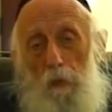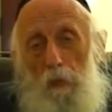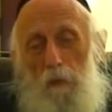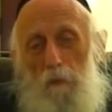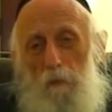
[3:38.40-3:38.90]

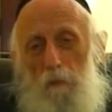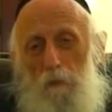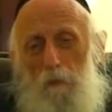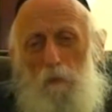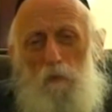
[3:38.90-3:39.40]
And
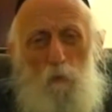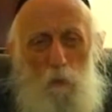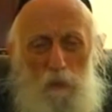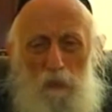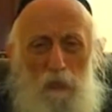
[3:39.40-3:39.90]
it was
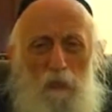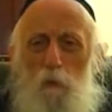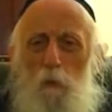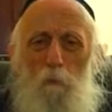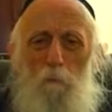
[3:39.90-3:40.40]
really
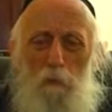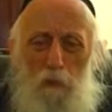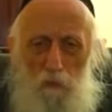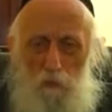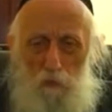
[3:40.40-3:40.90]
a
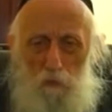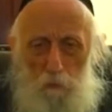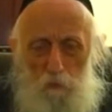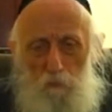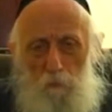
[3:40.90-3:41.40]
tremendously
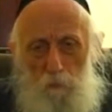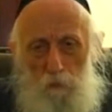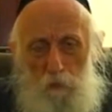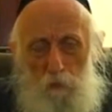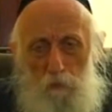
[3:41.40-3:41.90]
stressful
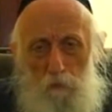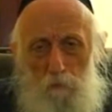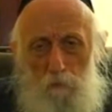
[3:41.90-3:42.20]
position.